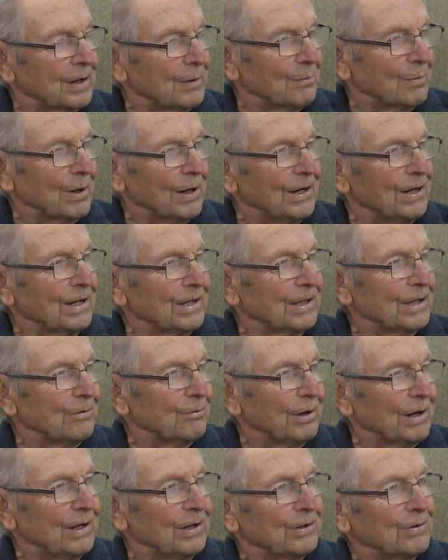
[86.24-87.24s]
completed the
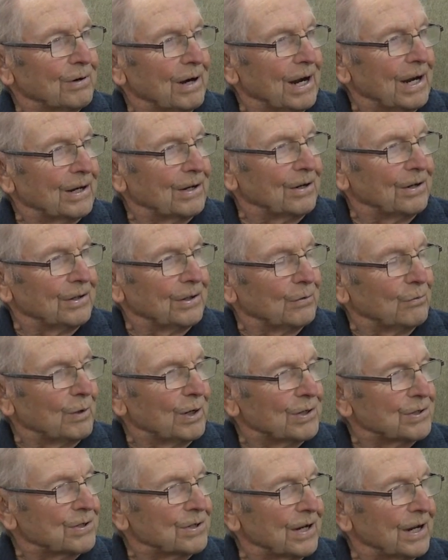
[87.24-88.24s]
rail track on the
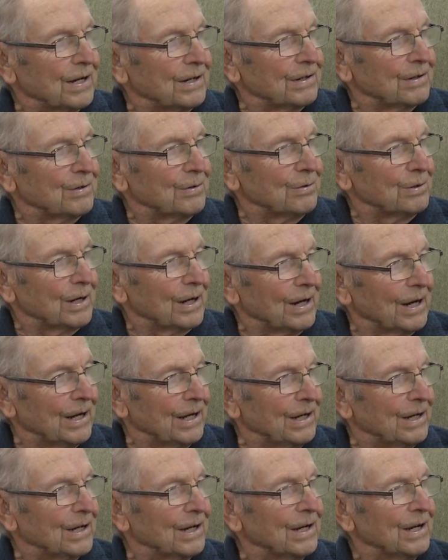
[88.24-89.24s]
west side of Kootenay
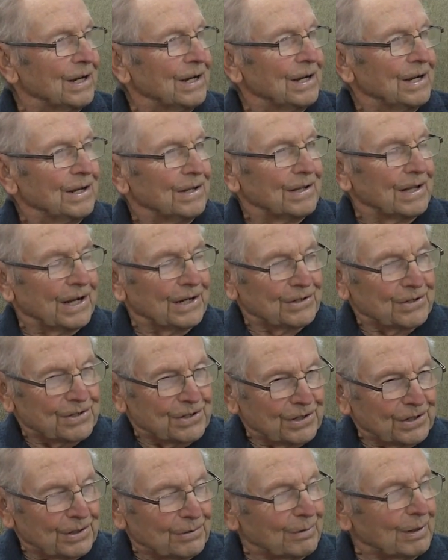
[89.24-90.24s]
Lake, that
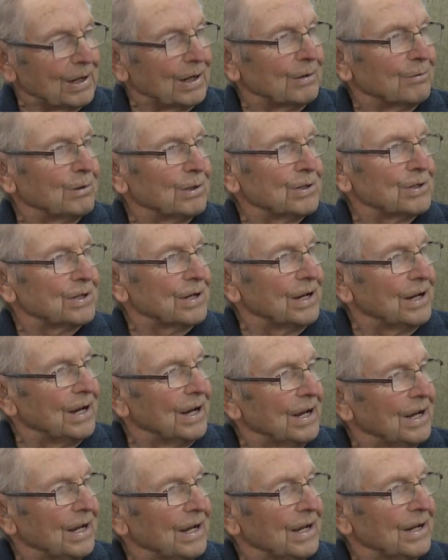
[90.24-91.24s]
sternwheeler was
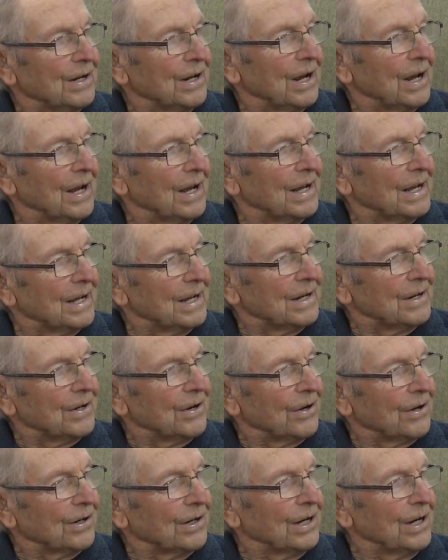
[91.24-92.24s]

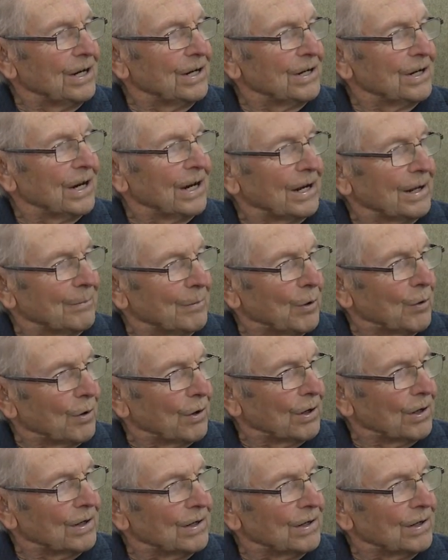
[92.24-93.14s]
not needed anymore.